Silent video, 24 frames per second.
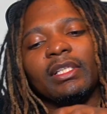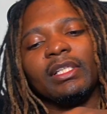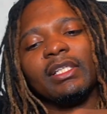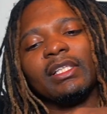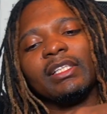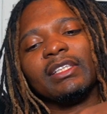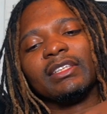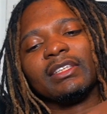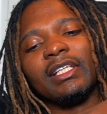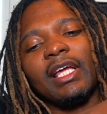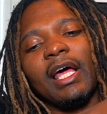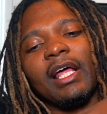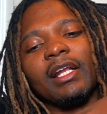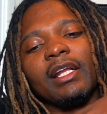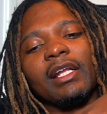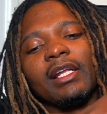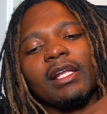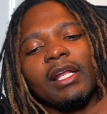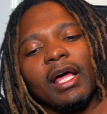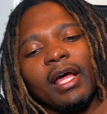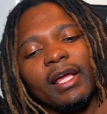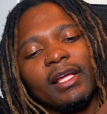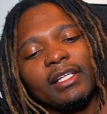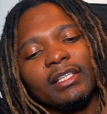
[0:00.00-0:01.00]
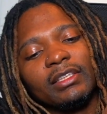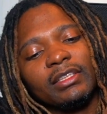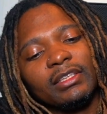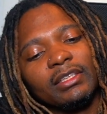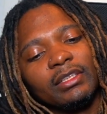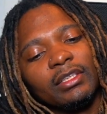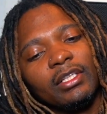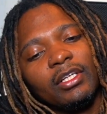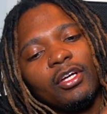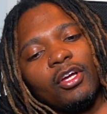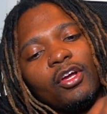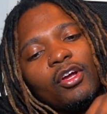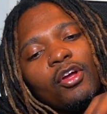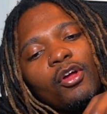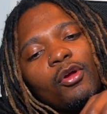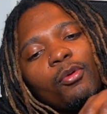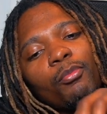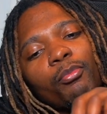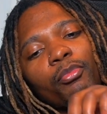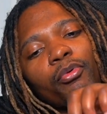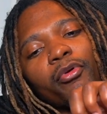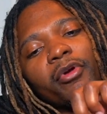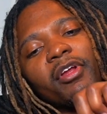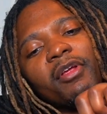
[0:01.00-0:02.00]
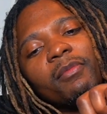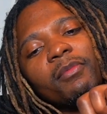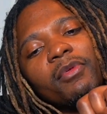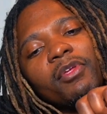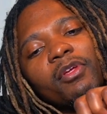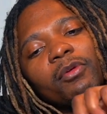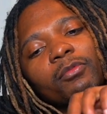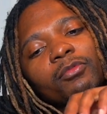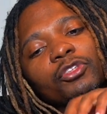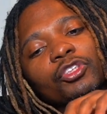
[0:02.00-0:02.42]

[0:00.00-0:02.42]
It's got a nice premium